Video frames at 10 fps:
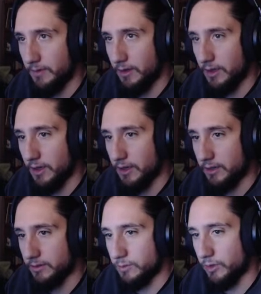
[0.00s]

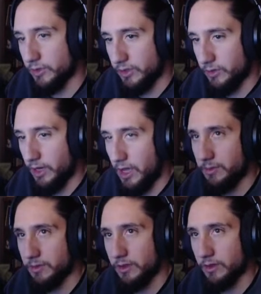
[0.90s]
And we'll see what
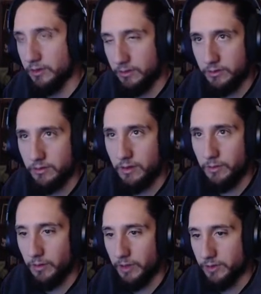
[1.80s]
happens here.
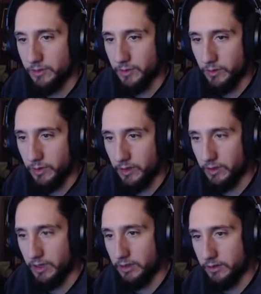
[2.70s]
Probably have some other bug that
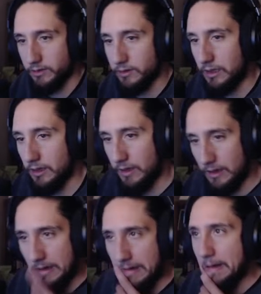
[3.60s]
I didn't
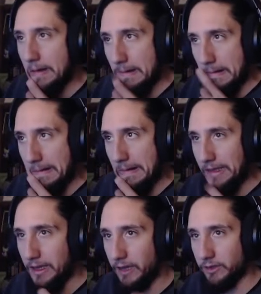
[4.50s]

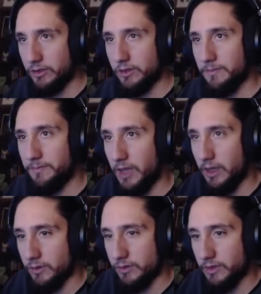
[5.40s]
catch. Yeah,
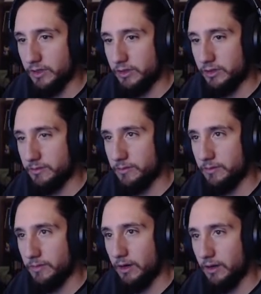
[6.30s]
there's this.
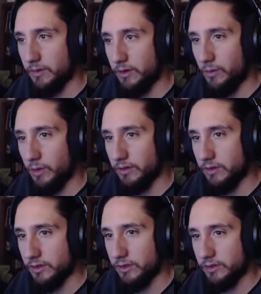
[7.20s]
I don't even know what this
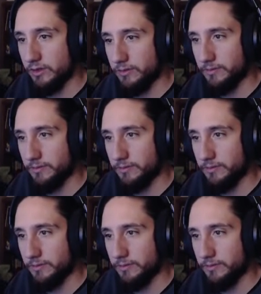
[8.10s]
is.